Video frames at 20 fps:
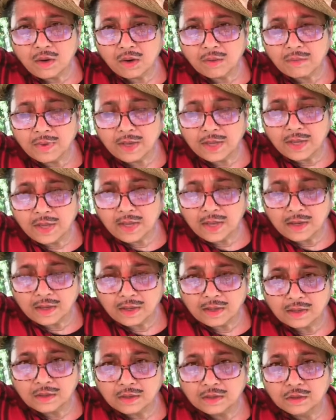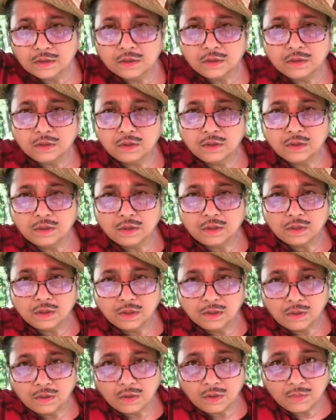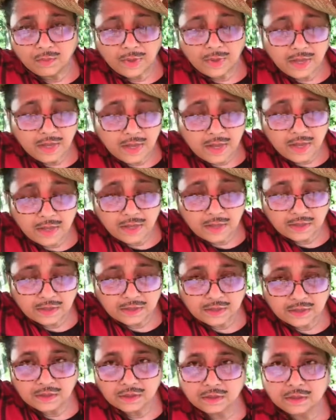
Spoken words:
on my hand, on my head.